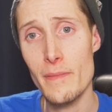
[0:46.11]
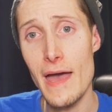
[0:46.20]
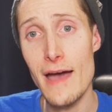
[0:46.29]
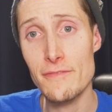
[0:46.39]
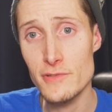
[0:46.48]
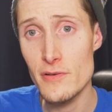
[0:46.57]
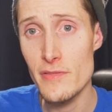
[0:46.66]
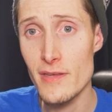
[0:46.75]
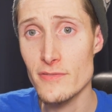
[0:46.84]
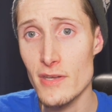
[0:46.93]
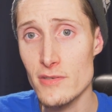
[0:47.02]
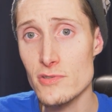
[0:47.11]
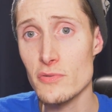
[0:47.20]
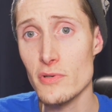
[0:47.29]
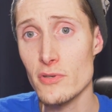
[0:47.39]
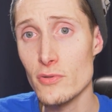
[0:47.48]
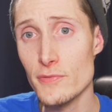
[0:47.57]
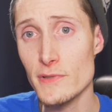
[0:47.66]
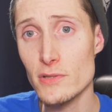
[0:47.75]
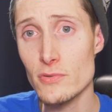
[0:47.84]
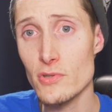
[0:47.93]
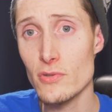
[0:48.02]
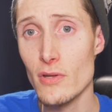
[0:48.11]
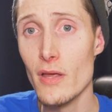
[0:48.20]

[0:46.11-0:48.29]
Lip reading: after they send you a new phone,